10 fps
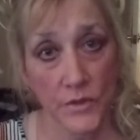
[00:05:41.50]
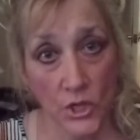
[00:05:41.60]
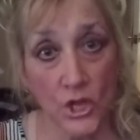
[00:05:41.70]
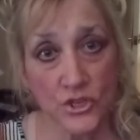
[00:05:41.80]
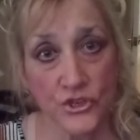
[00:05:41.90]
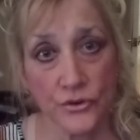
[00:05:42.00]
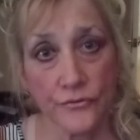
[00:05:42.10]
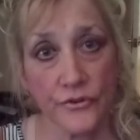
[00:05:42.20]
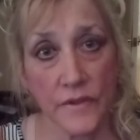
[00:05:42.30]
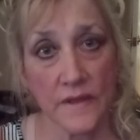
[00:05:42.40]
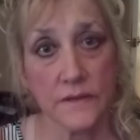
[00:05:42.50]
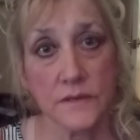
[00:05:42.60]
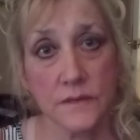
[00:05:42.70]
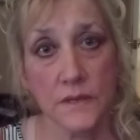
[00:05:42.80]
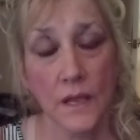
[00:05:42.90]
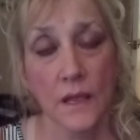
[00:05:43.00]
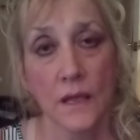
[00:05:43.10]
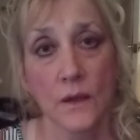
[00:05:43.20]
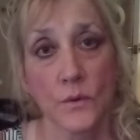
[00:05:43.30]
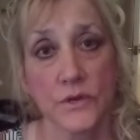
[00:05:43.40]
closure for this,
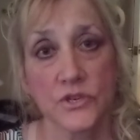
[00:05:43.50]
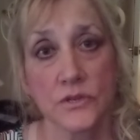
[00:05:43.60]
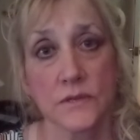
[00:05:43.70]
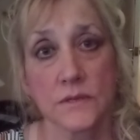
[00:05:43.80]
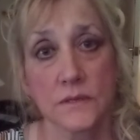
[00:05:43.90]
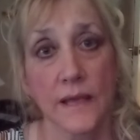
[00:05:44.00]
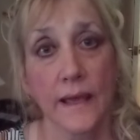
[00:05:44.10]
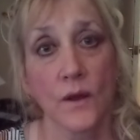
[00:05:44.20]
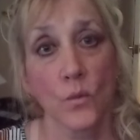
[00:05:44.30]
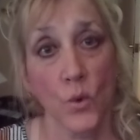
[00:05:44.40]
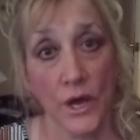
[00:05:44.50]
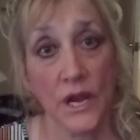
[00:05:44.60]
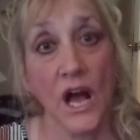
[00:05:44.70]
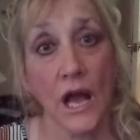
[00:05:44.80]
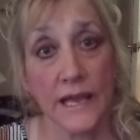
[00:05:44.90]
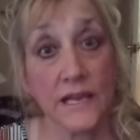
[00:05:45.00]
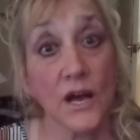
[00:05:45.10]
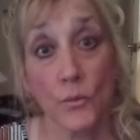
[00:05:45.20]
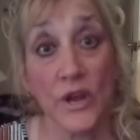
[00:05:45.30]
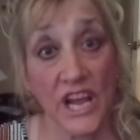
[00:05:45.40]
which is what I
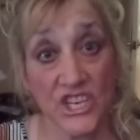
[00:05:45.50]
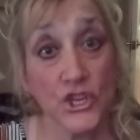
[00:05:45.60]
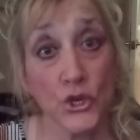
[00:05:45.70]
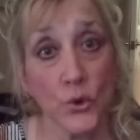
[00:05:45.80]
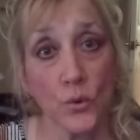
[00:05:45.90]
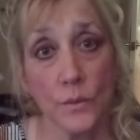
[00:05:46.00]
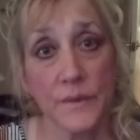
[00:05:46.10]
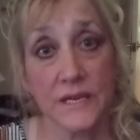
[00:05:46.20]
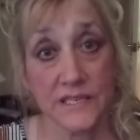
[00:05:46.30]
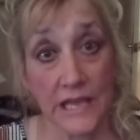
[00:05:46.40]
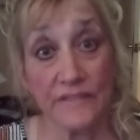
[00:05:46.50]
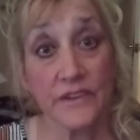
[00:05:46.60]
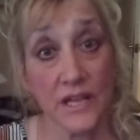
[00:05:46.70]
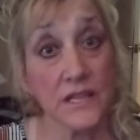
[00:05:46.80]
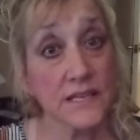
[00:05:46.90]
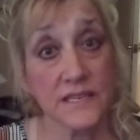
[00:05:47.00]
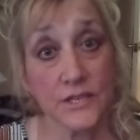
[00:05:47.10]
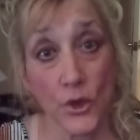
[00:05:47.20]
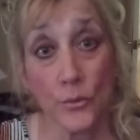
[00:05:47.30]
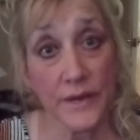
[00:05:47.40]
do, because I've done this
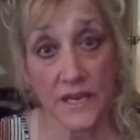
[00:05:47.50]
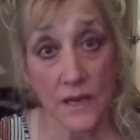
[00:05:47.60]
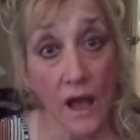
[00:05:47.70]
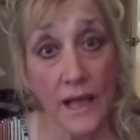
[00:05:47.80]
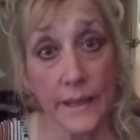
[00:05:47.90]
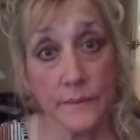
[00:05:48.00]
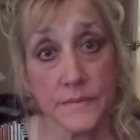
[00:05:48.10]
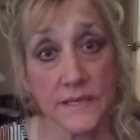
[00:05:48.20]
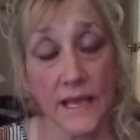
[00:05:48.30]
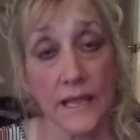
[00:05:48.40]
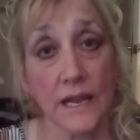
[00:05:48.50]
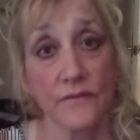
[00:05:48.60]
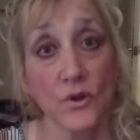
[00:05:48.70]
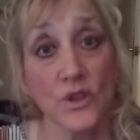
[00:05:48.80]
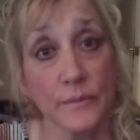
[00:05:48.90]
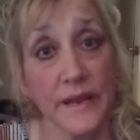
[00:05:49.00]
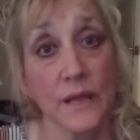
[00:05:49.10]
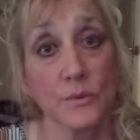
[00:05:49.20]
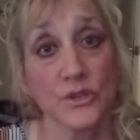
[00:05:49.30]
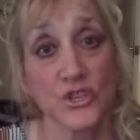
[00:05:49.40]
so many times, and I've only been
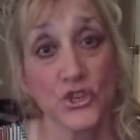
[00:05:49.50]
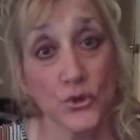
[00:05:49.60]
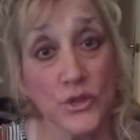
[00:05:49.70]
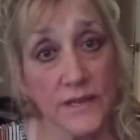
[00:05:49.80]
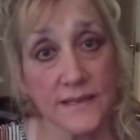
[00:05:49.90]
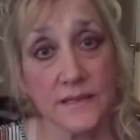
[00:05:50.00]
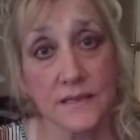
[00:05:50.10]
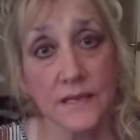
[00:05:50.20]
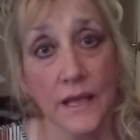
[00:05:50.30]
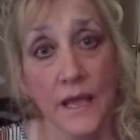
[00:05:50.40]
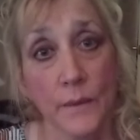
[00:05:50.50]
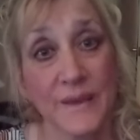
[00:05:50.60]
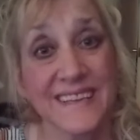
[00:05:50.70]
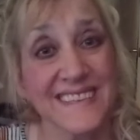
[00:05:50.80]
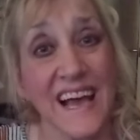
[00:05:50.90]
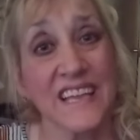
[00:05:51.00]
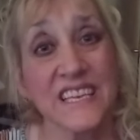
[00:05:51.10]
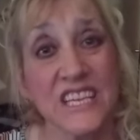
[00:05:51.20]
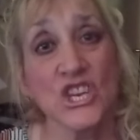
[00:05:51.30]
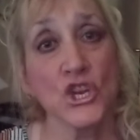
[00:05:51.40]
able to do this because I
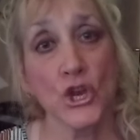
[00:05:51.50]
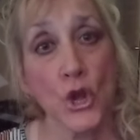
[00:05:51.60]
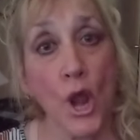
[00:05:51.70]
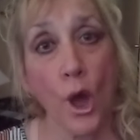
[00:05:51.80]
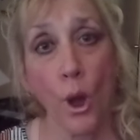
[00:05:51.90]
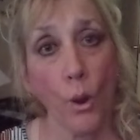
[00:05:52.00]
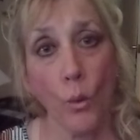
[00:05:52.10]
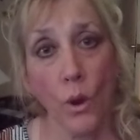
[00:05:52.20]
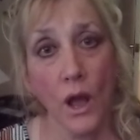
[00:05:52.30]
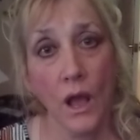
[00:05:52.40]
didn't know